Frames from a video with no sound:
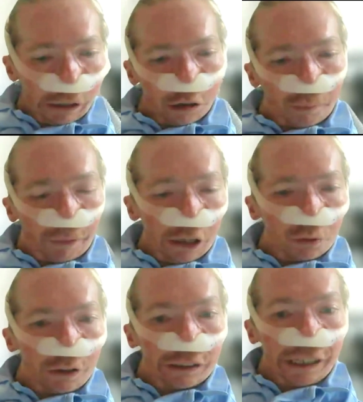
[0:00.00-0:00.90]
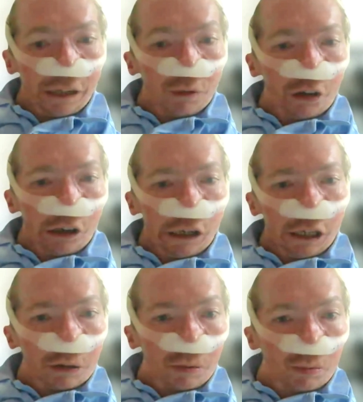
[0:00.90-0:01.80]
The only
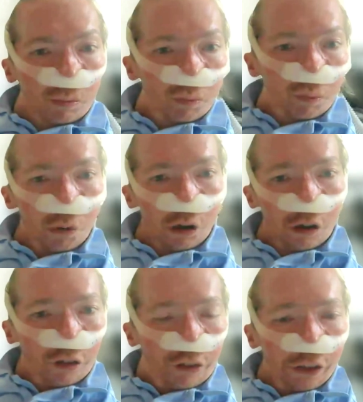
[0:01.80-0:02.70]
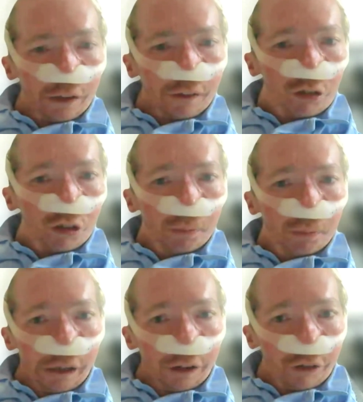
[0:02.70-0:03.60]
downside was that the
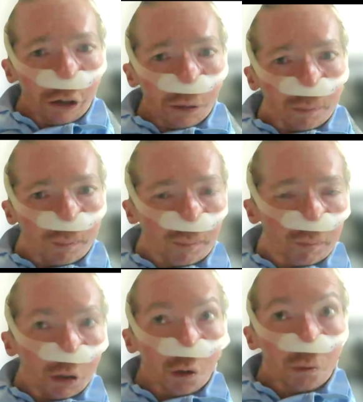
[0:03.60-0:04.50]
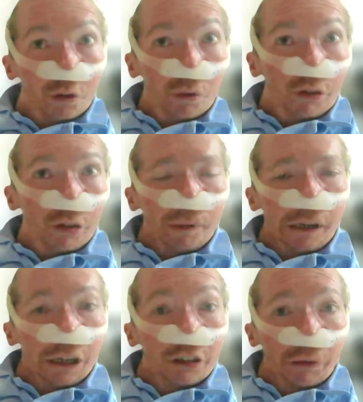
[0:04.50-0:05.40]
supervisor, who was also
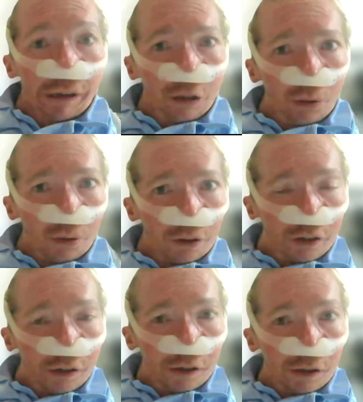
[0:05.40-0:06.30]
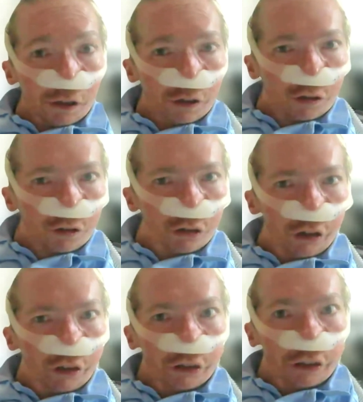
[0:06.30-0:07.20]
my undergraduate
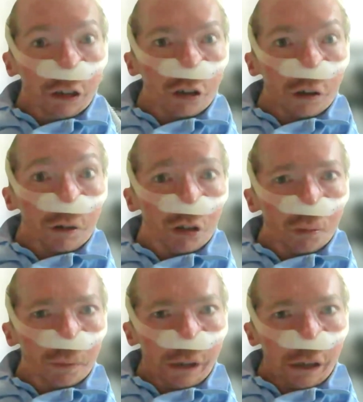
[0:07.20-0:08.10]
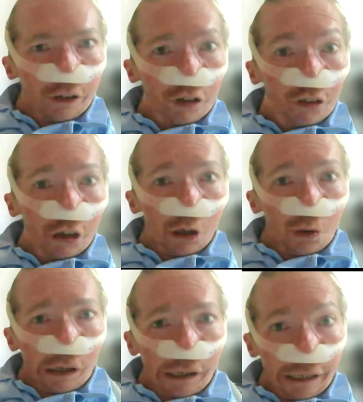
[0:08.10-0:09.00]
dissertation supervisor, so
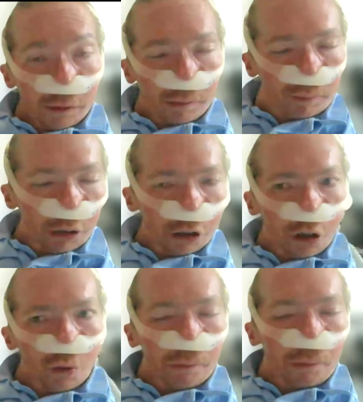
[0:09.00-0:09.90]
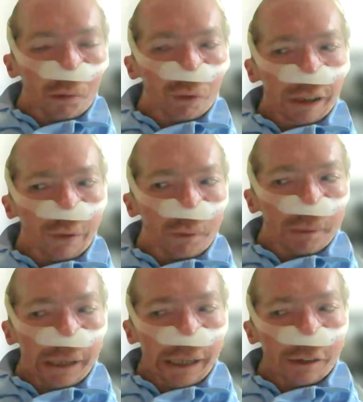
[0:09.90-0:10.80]
I knew him already
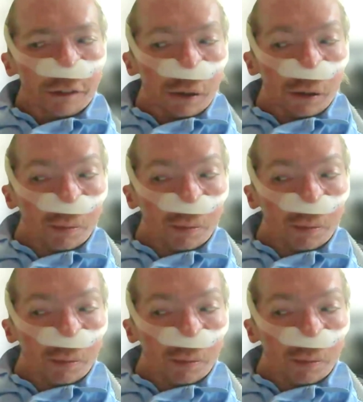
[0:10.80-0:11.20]
from that.